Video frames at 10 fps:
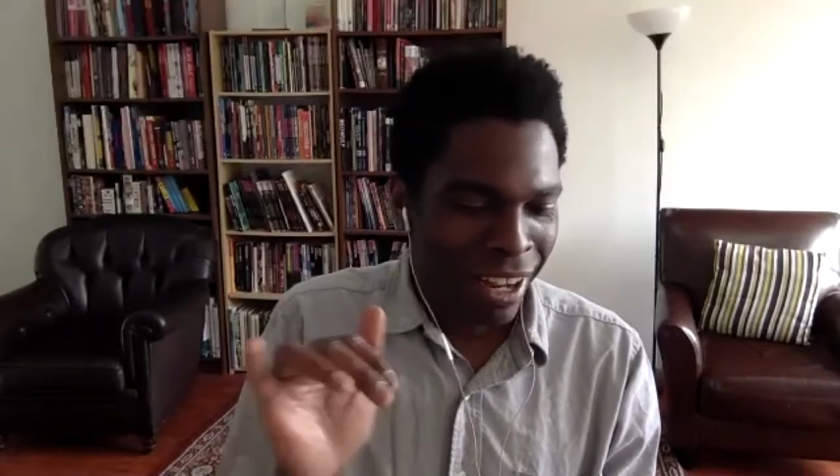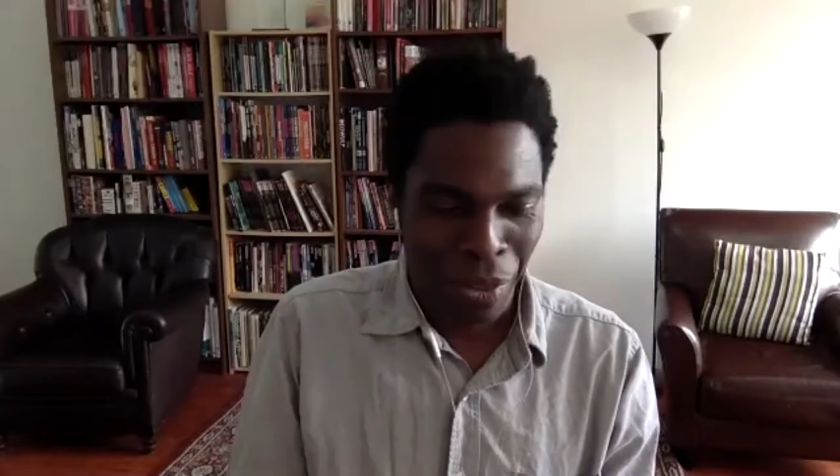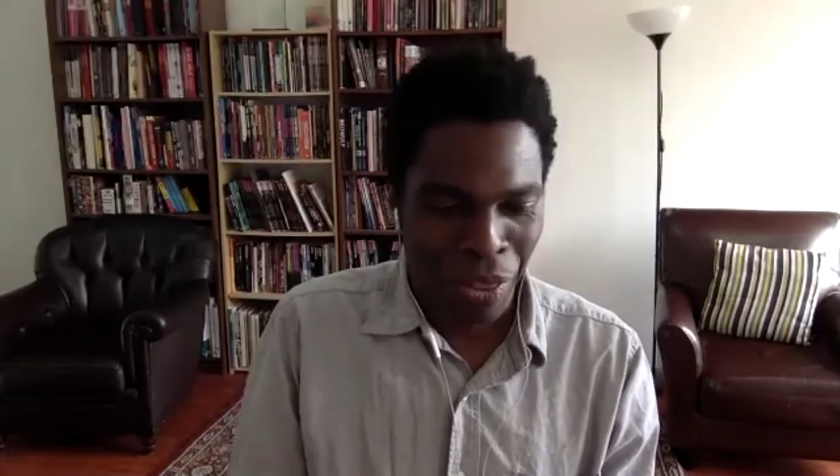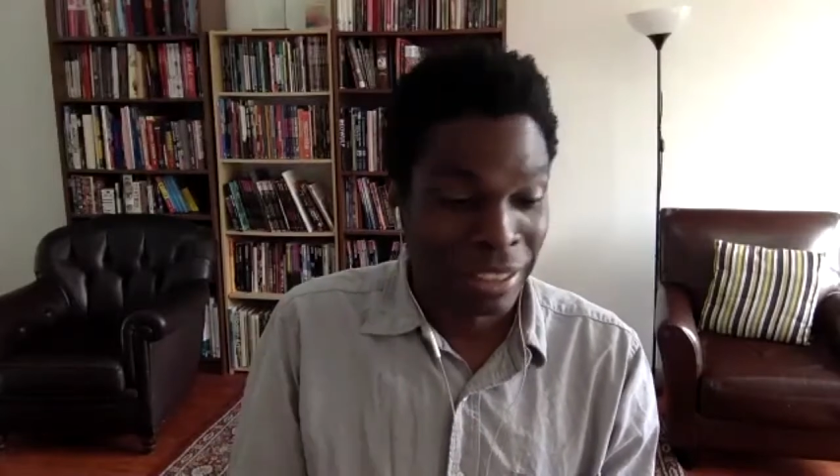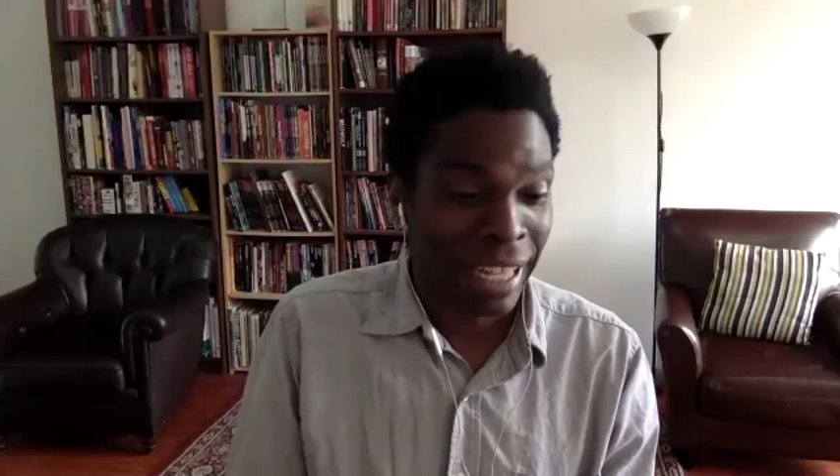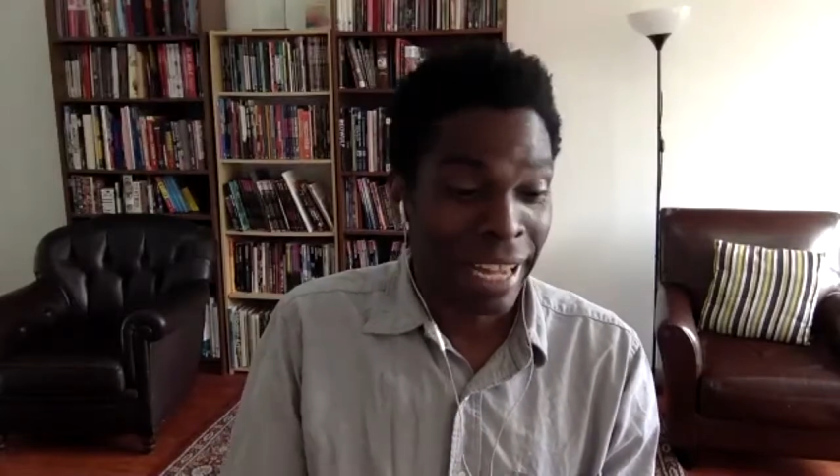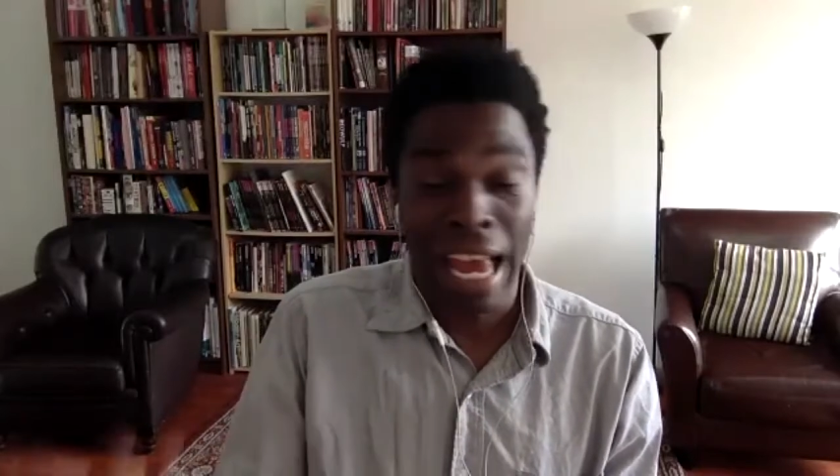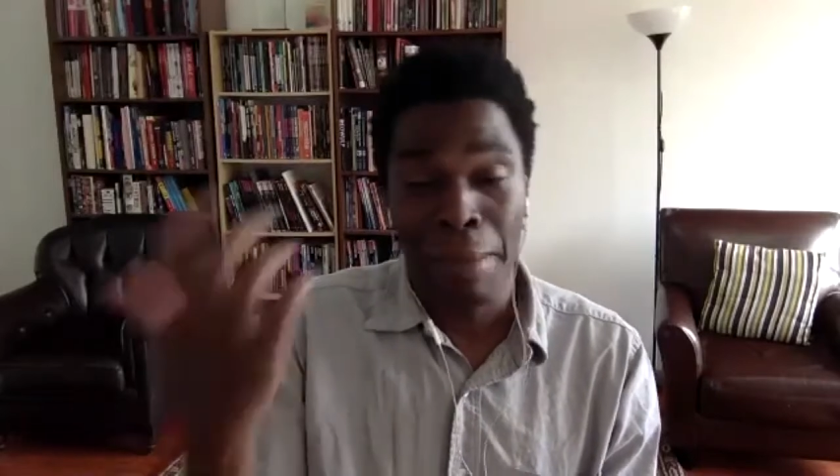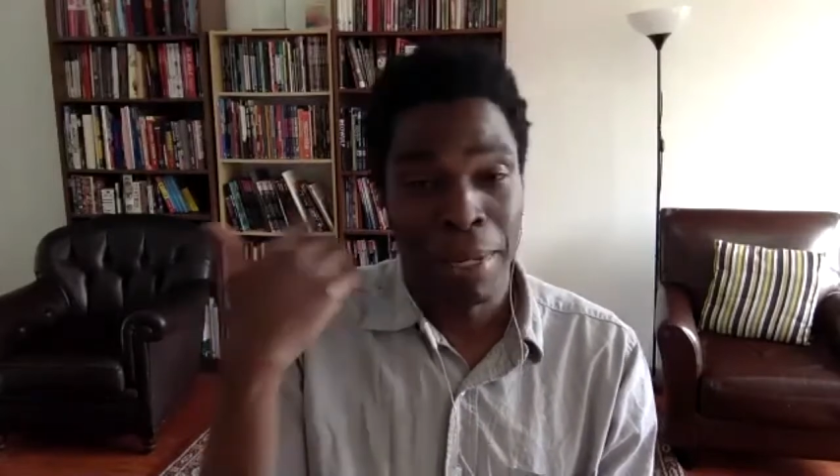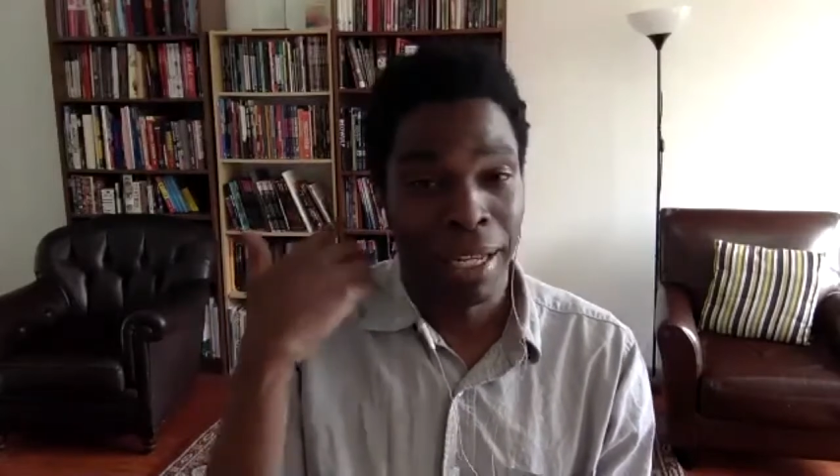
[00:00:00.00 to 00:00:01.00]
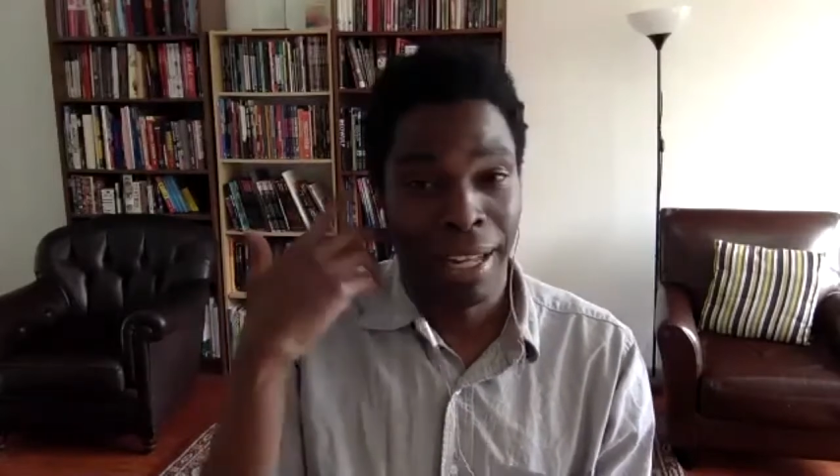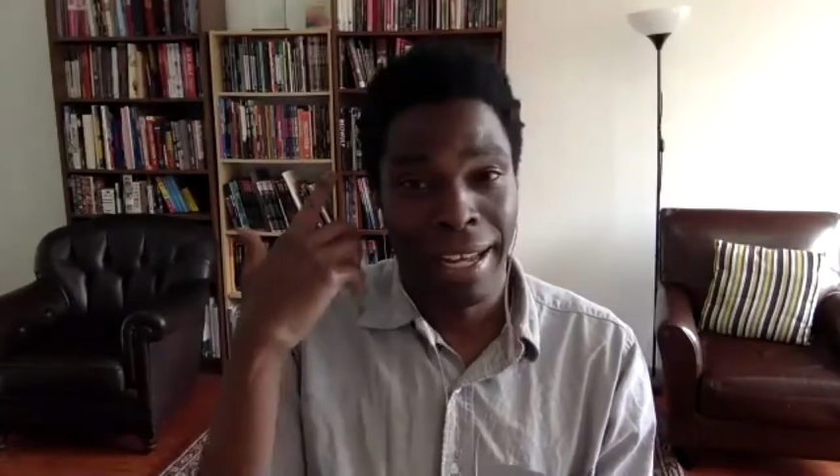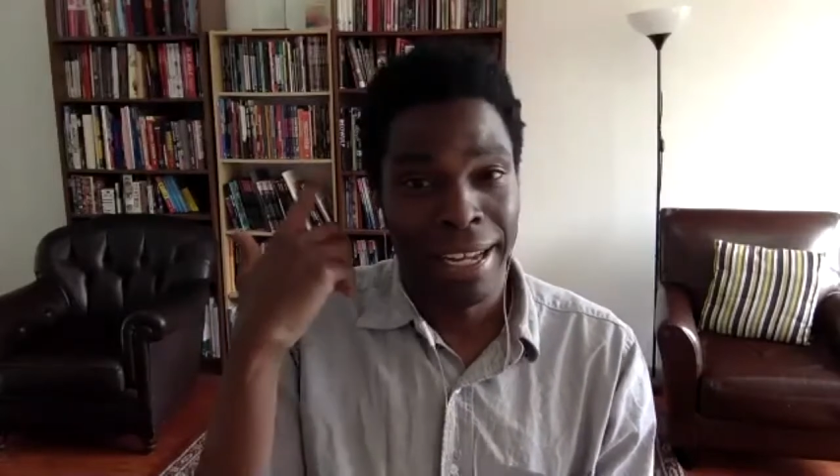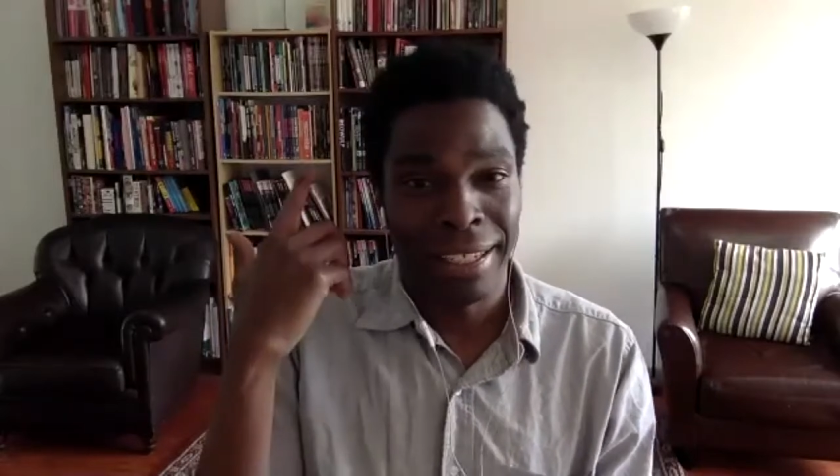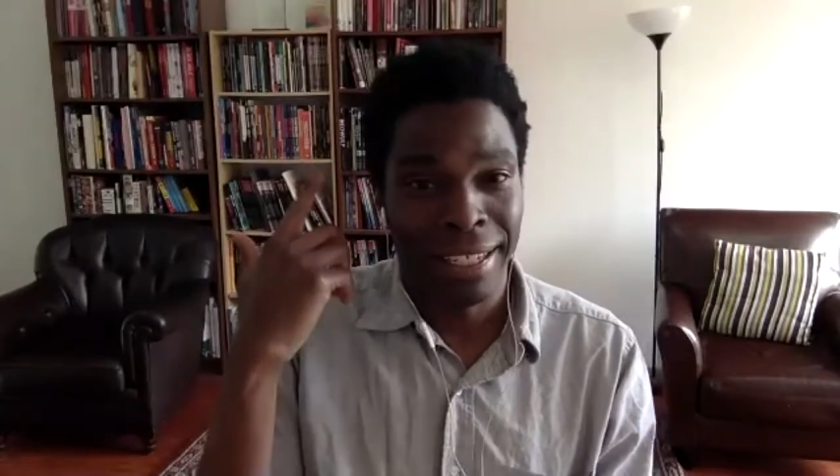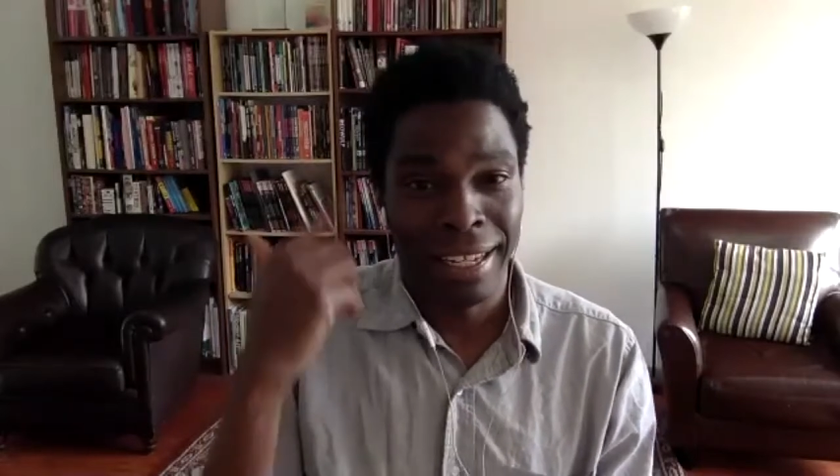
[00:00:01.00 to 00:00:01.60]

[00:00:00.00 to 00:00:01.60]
things that came in late,